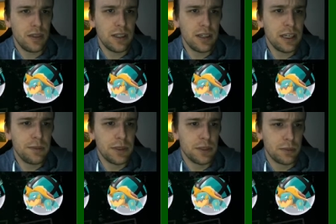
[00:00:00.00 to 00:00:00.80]
that can't
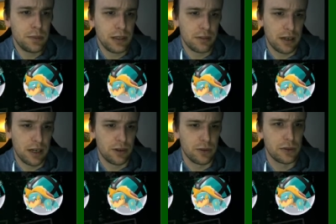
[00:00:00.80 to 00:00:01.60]
be hurt by
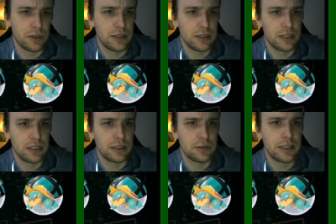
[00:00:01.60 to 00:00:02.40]
ground,
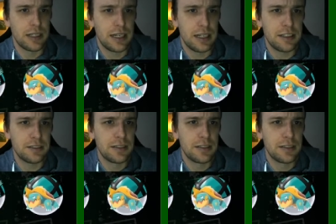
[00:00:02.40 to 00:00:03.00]
and we have